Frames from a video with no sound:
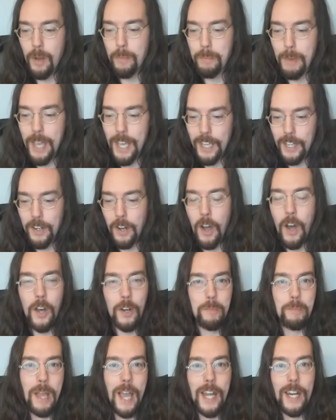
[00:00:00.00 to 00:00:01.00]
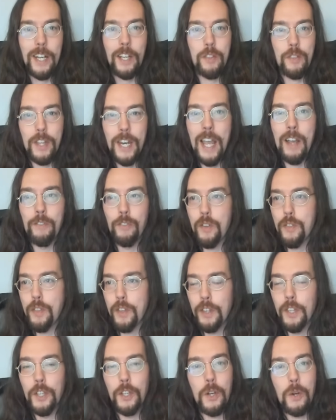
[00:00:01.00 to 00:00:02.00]
make it automatic that
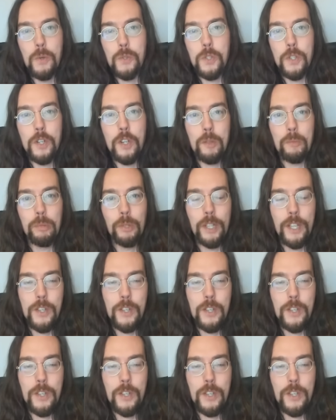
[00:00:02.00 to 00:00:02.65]
everything that goes into the police